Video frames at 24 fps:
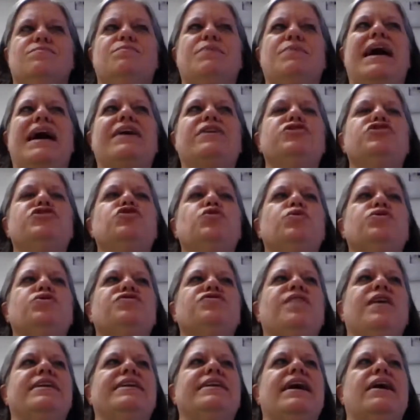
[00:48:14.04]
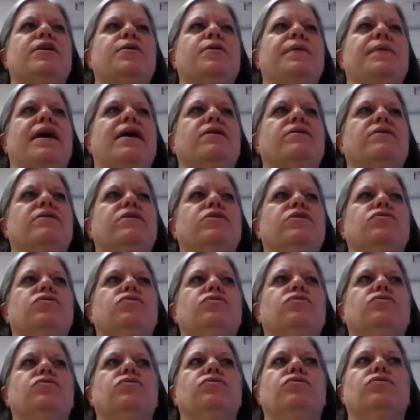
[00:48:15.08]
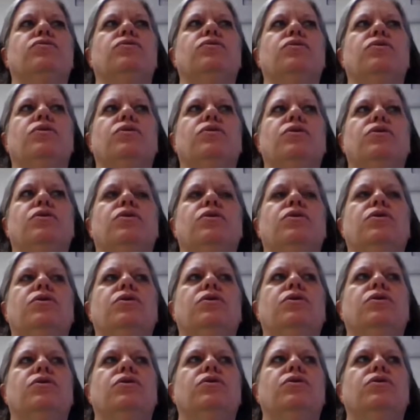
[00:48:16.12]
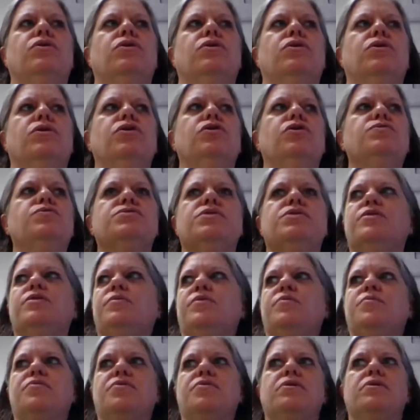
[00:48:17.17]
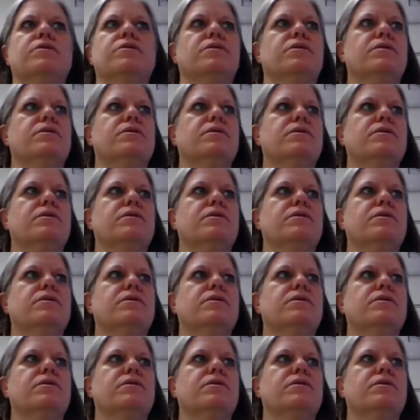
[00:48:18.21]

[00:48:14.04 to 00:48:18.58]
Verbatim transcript: But how did George find out about who? Who's on the billboard?